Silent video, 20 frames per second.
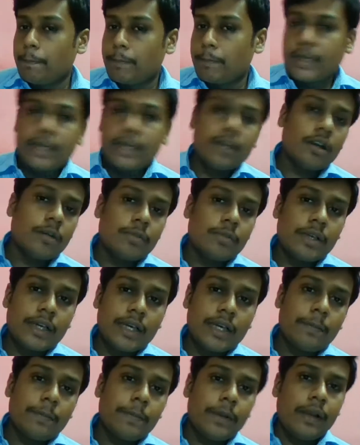breed of the
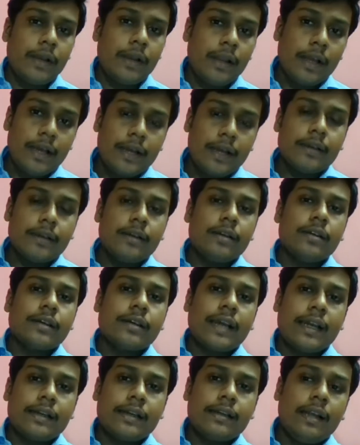cattle, and
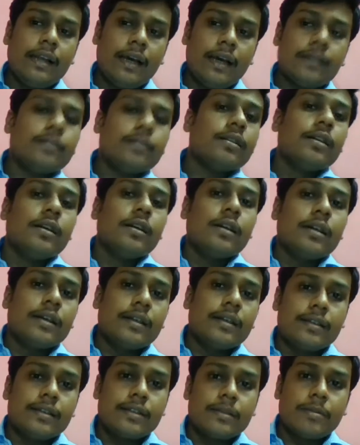
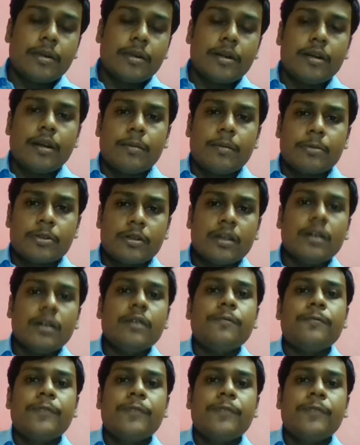it is dependent upon the